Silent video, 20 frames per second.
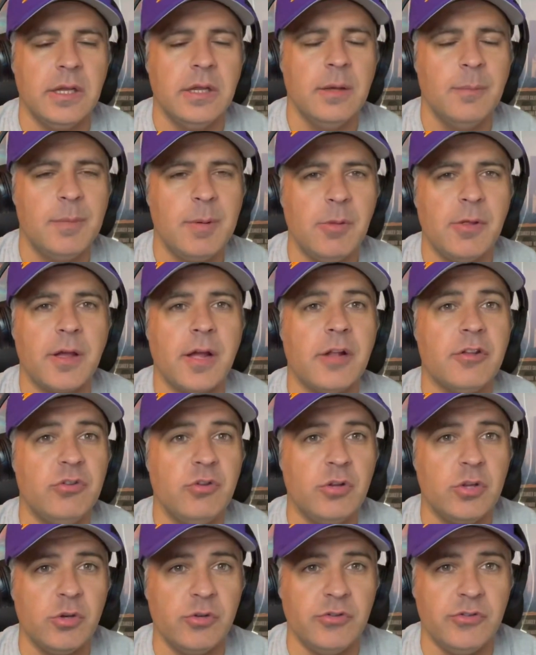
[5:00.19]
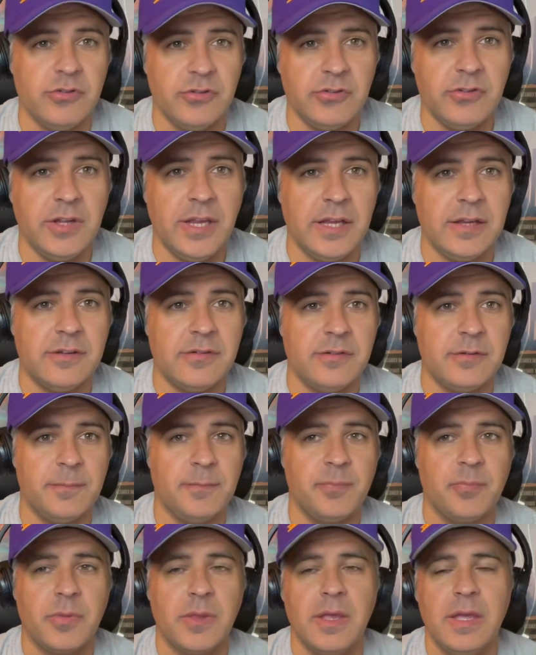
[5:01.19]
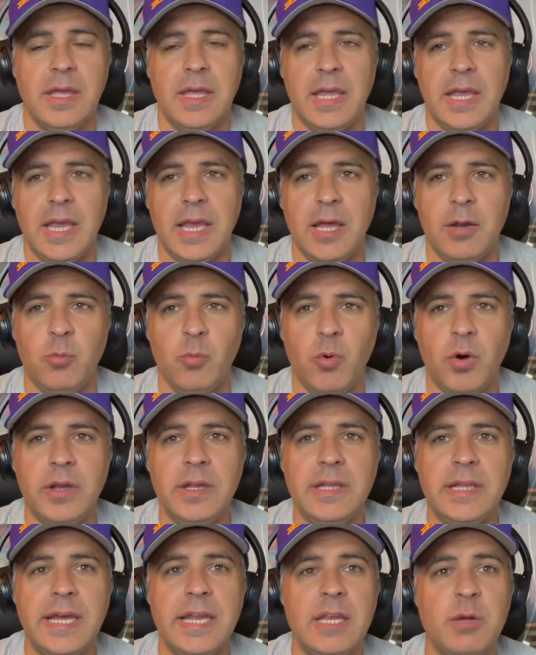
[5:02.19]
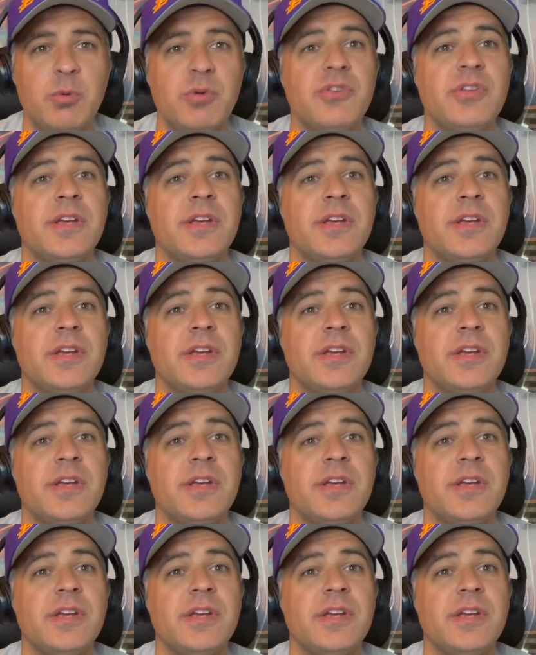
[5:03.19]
People that got too close to snakes. And one lady was